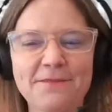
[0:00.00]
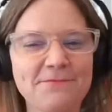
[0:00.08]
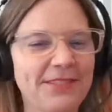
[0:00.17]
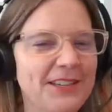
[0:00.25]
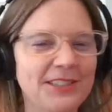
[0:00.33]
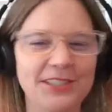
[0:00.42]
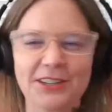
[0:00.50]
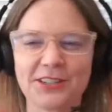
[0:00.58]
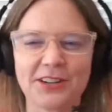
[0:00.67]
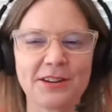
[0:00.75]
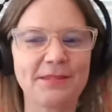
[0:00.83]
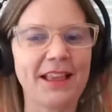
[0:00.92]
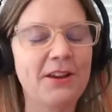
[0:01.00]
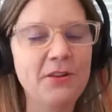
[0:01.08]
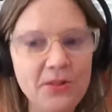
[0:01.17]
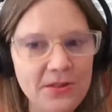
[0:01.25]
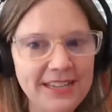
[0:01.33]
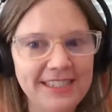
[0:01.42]
your listeners are gonna be like
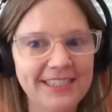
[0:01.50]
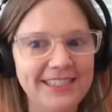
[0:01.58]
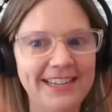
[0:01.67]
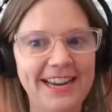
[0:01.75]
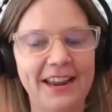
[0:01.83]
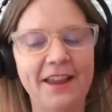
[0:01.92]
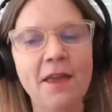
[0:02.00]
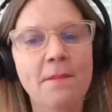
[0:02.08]
who is this lady